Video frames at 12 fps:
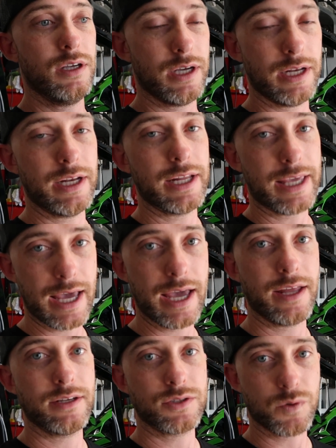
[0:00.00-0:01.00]
and then
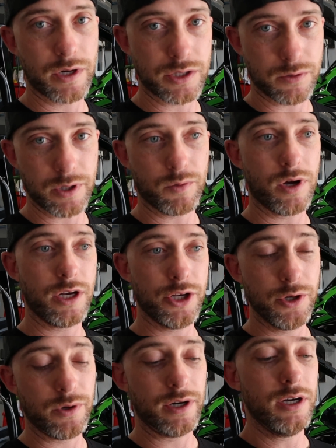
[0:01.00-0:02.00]
again in 2021
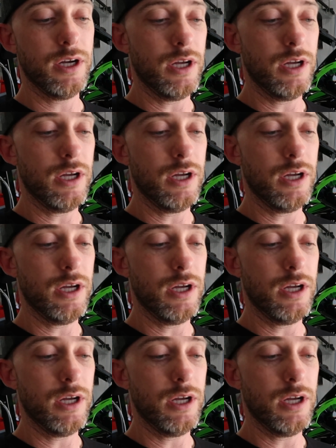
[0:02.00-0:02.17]
and newer.